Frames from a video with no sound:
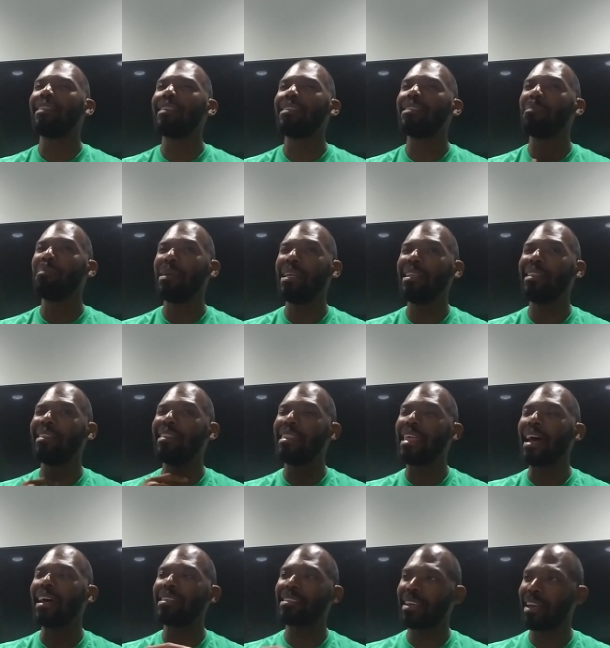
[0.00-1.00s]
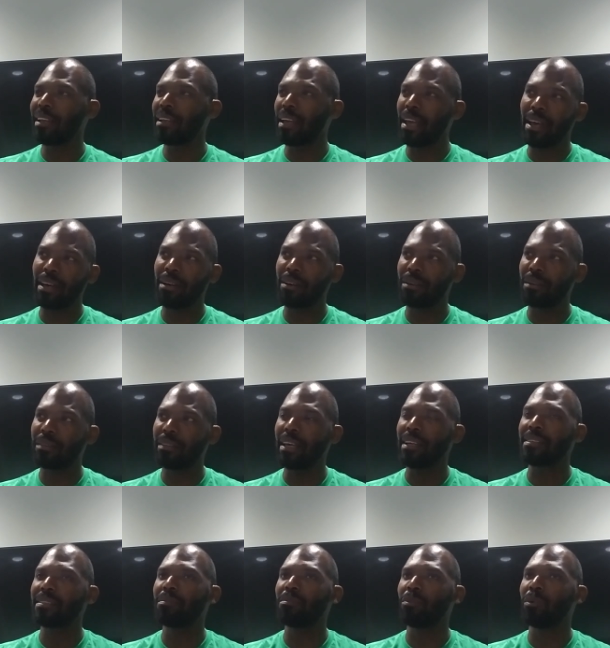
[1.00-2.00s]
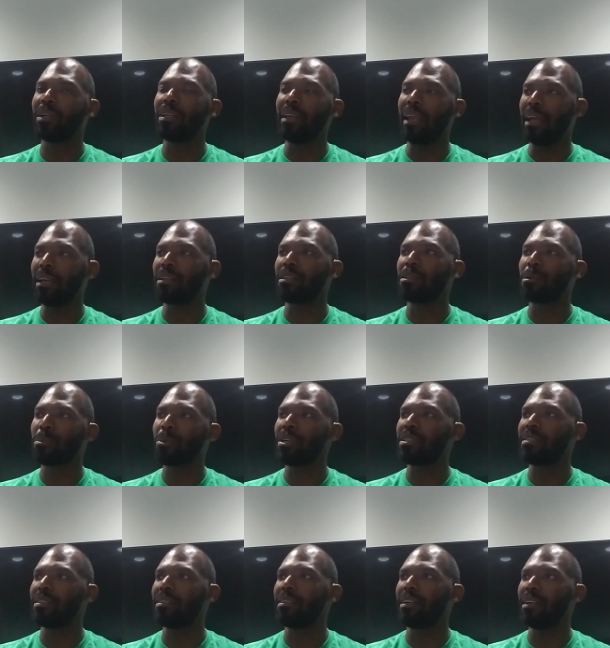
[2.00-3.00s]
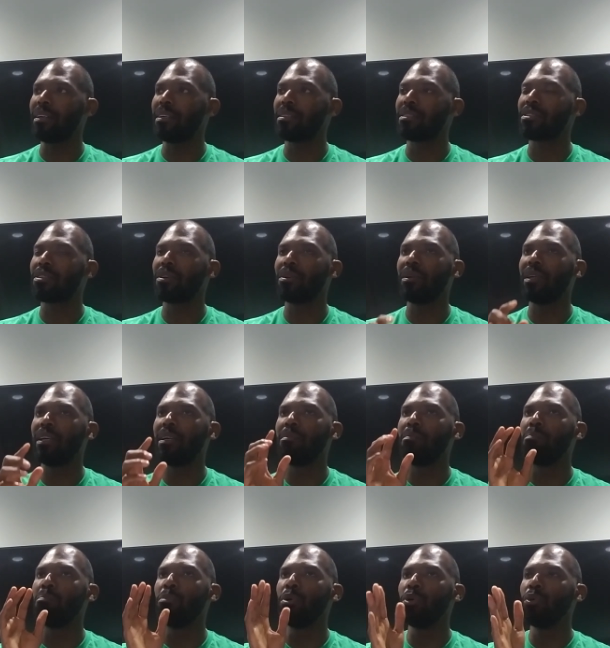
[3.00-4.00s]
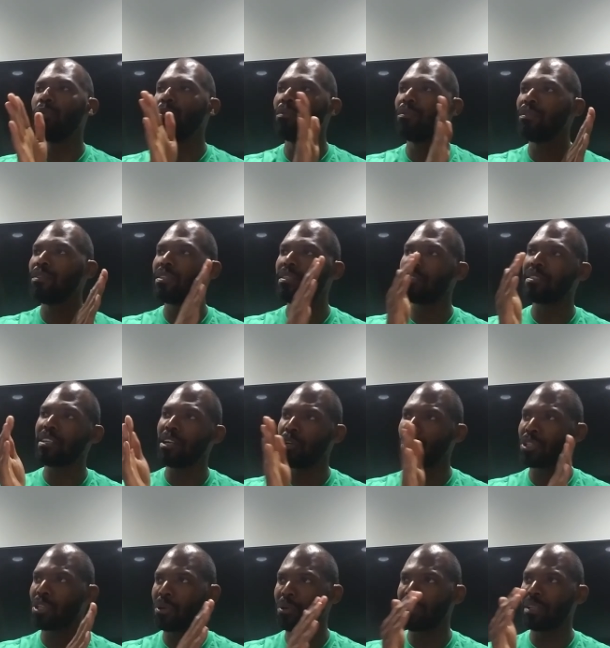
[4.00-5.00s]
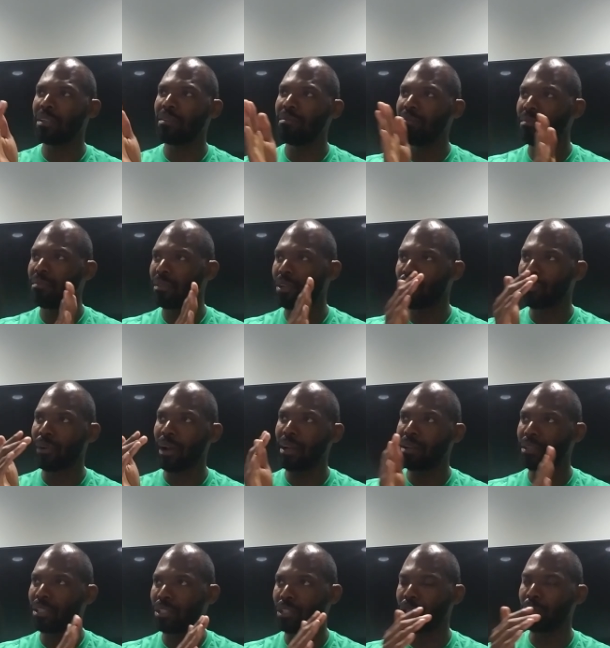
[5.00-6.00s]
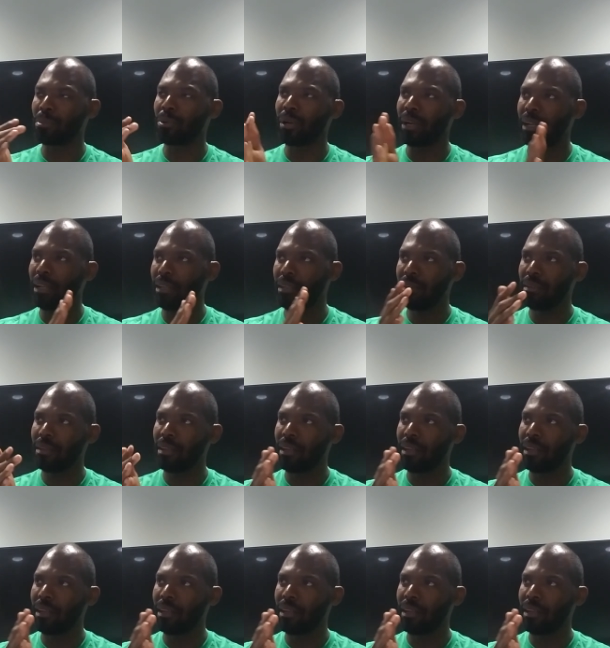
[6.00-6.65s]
To me, that's what an antidepressant does. So it moves serotonin around in your brain